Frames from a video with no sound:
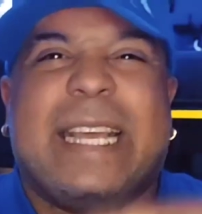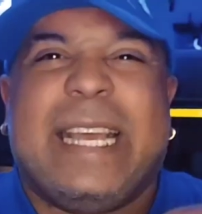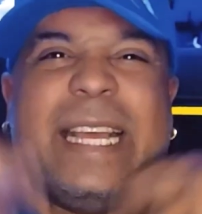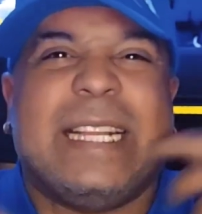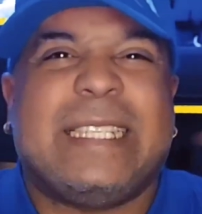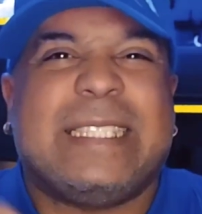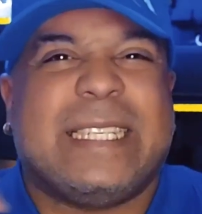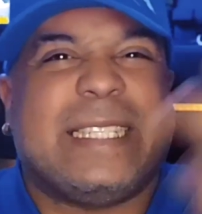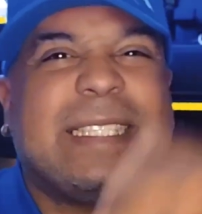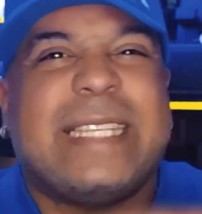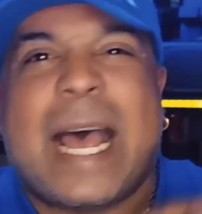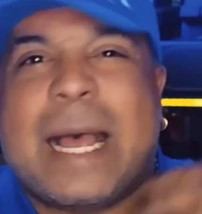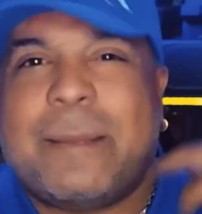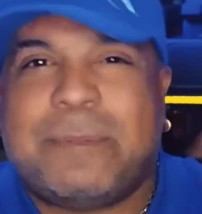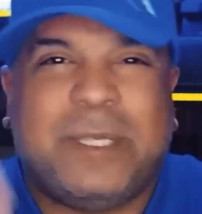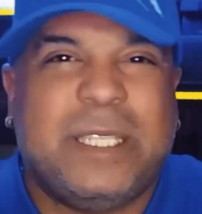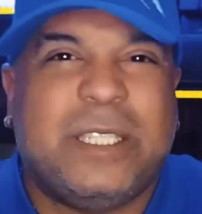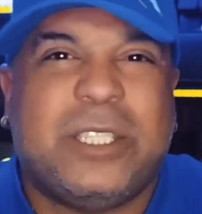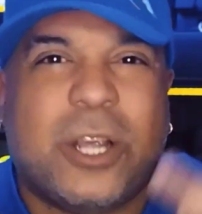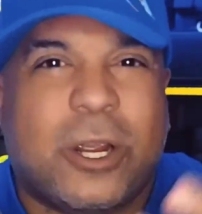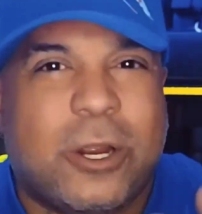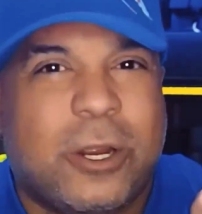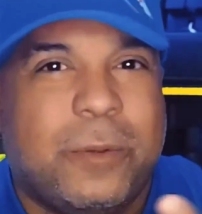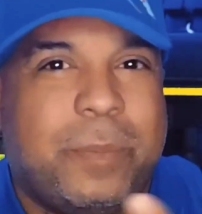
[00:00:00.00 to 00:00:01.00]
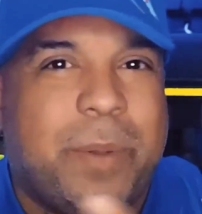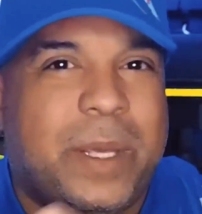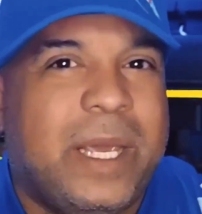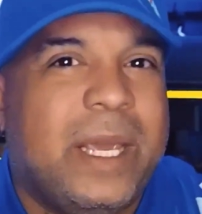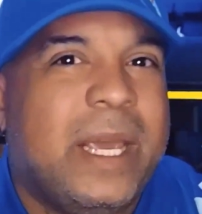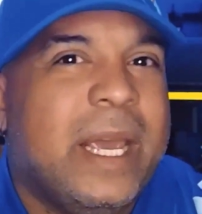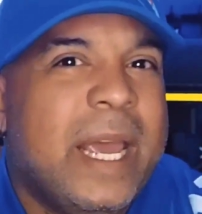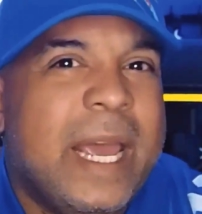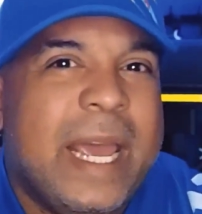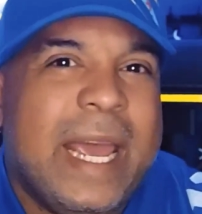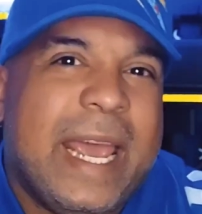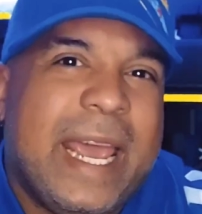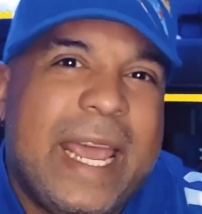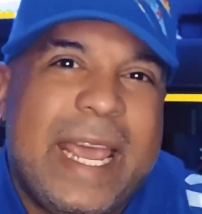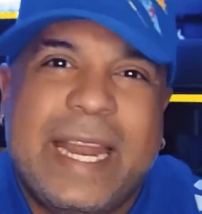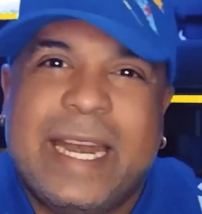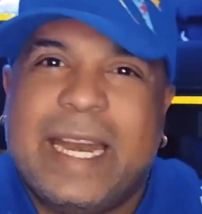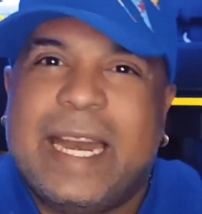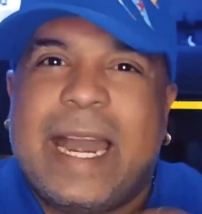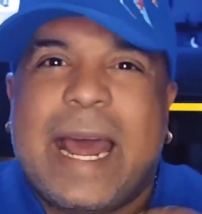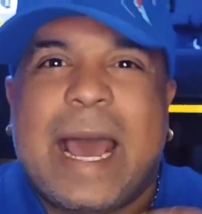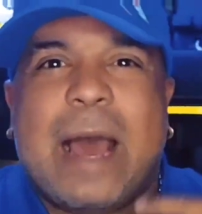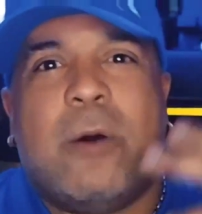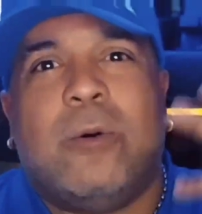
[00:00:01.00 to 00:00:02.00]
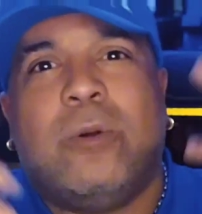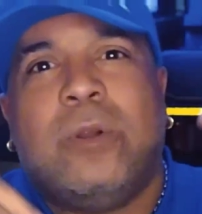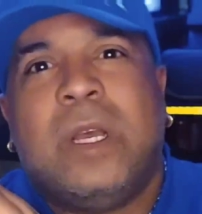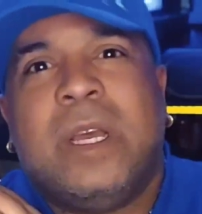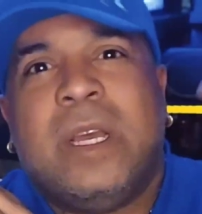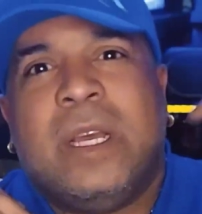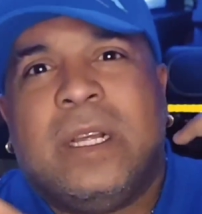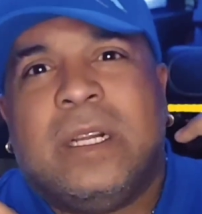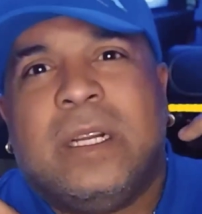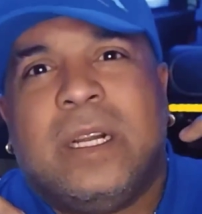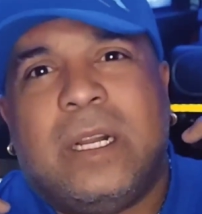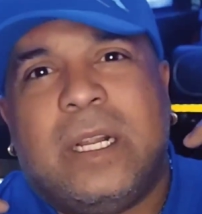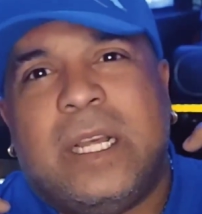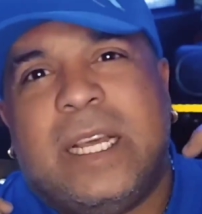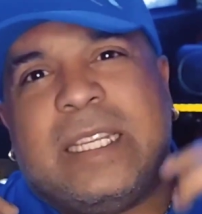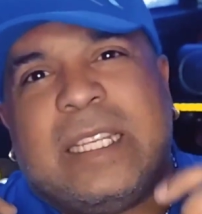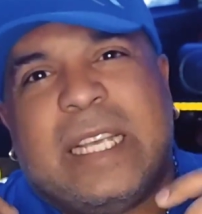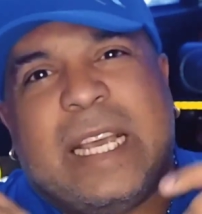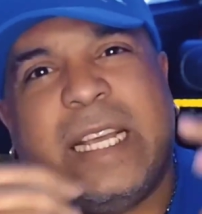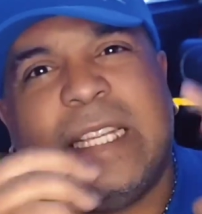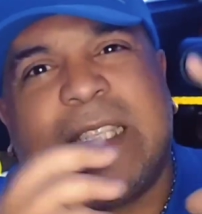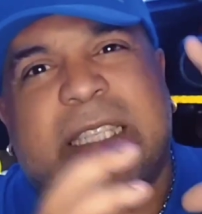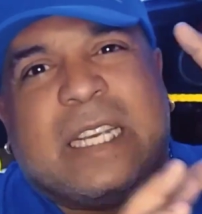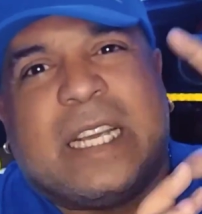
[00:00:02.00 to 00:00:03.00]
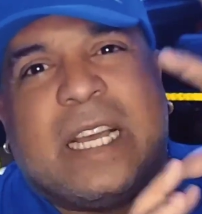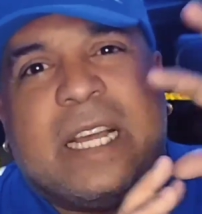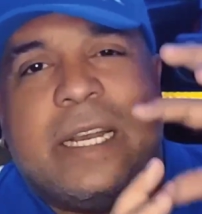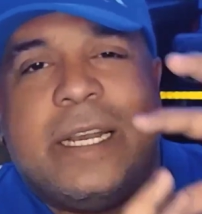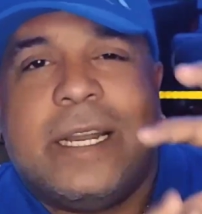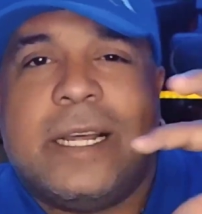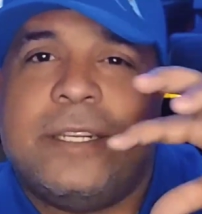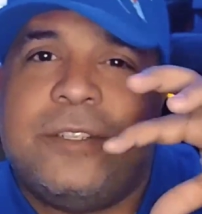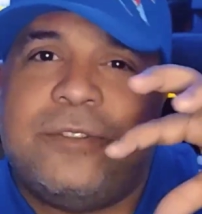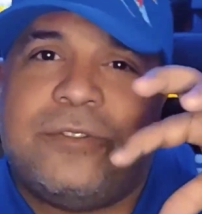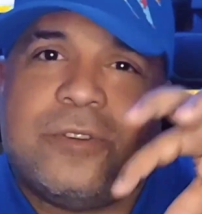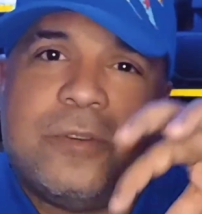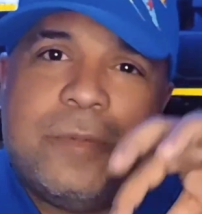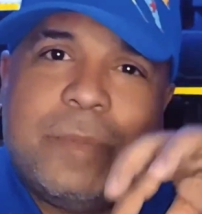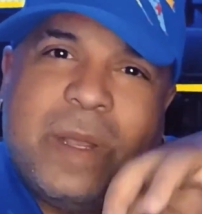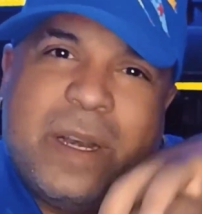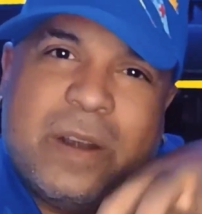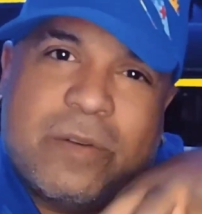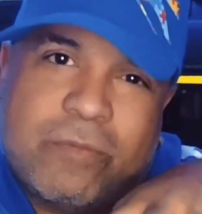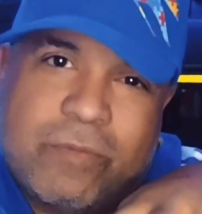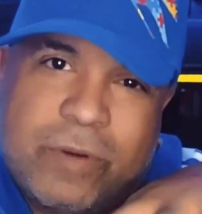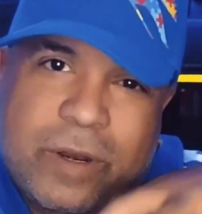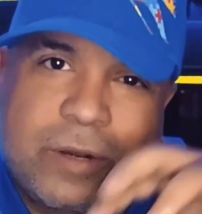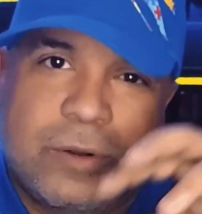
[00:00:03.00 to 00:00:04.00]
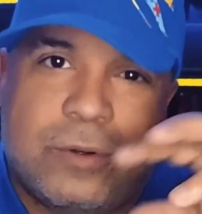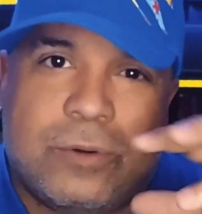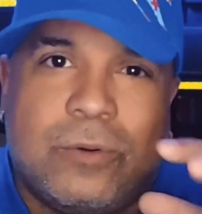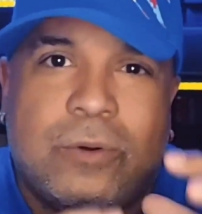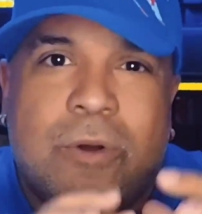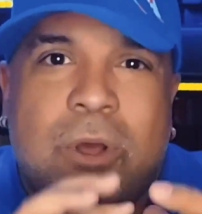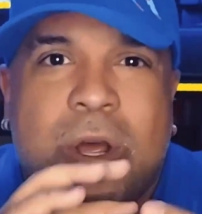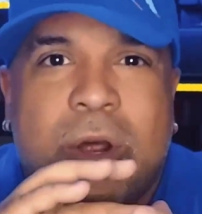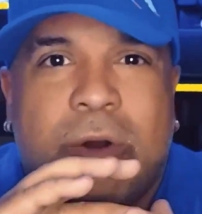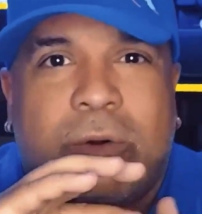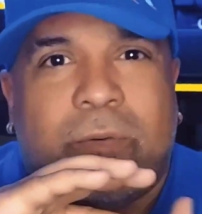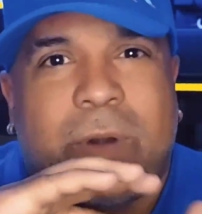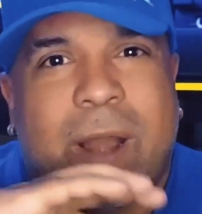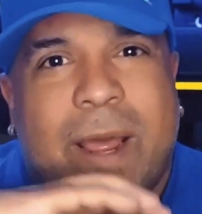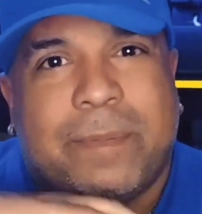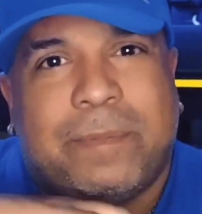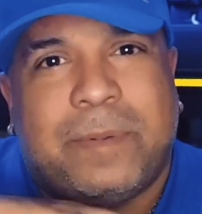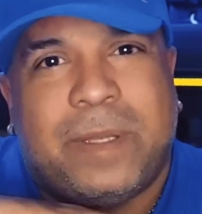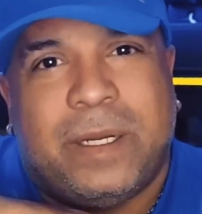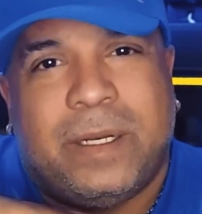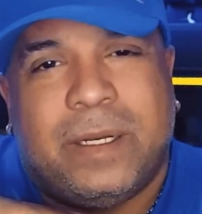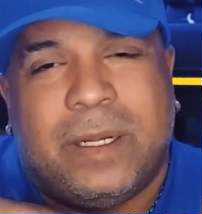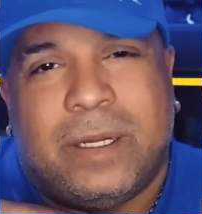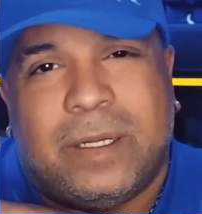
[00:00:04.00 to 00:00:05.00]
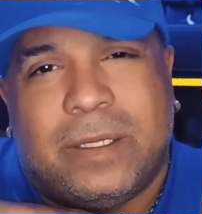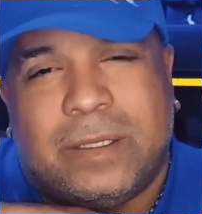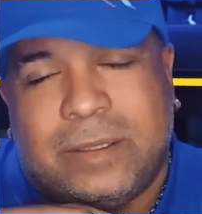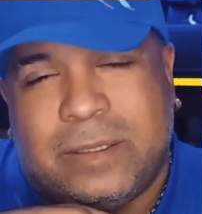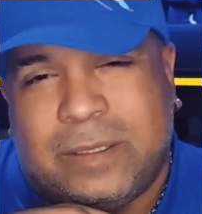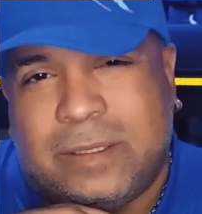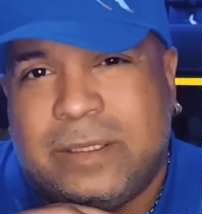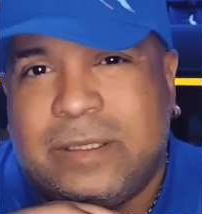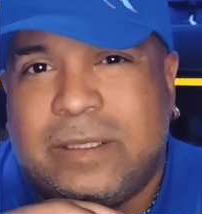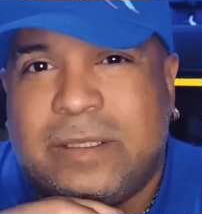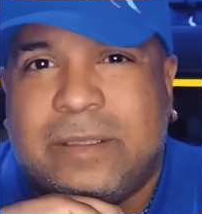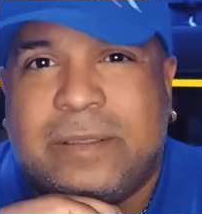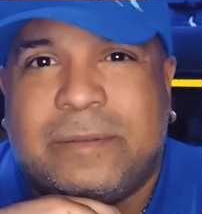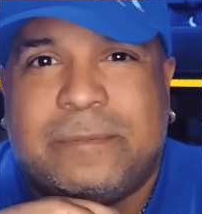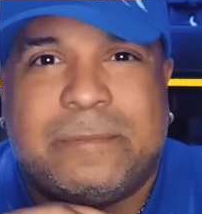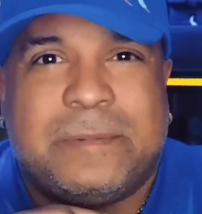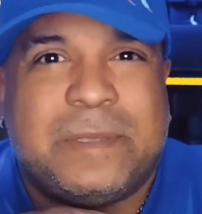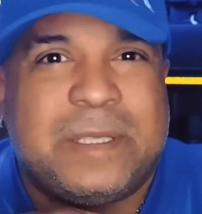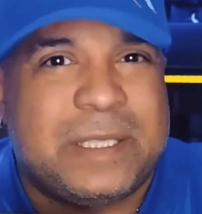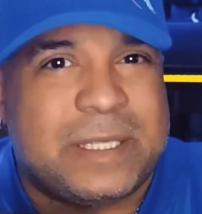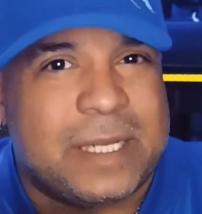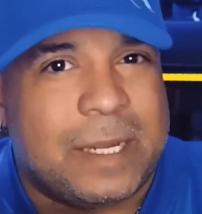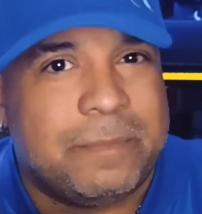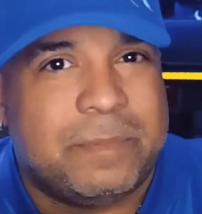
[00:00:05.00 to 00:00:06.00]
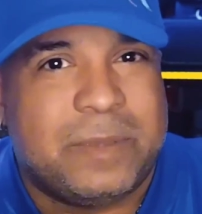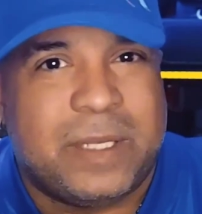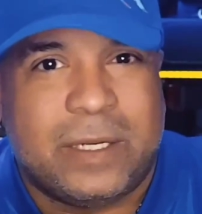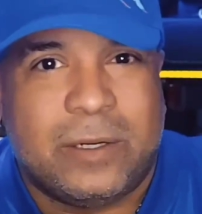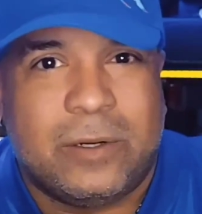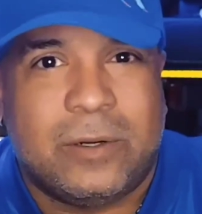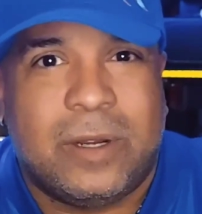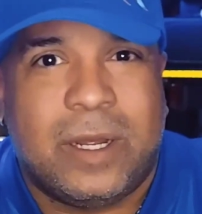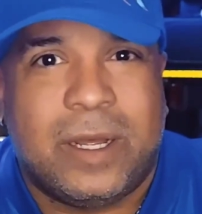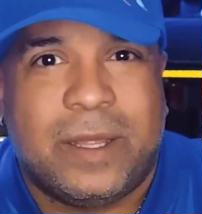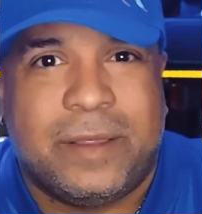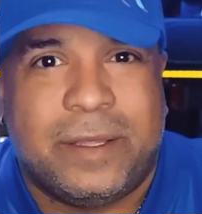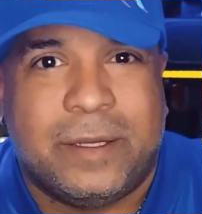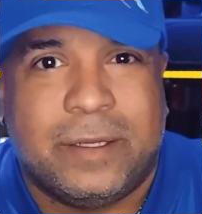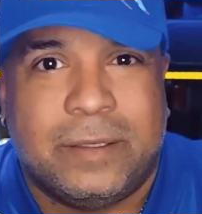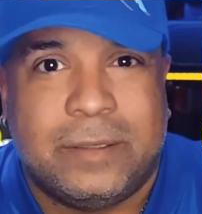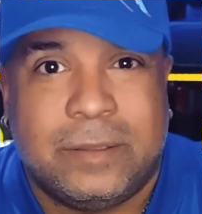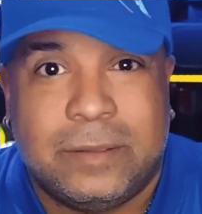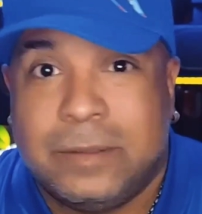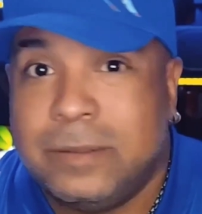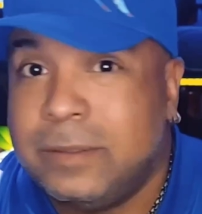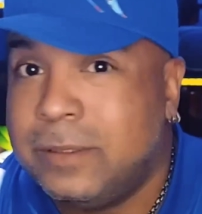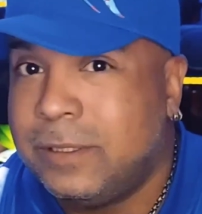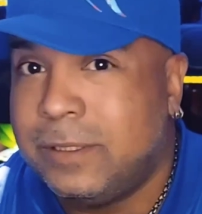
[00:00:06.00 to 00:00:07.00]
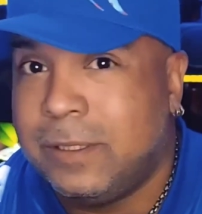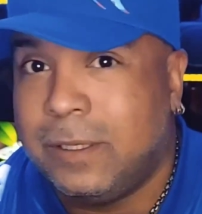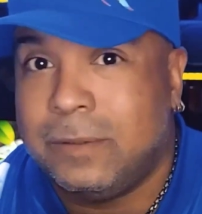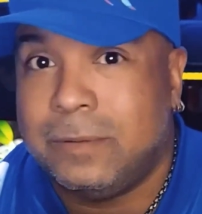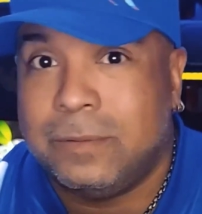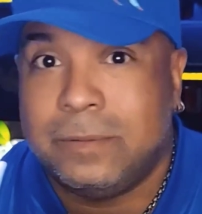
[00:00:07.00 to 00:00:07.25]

a topsy-turvy, in and out. It's a conundrum and a riddle wrapped in a something or other. So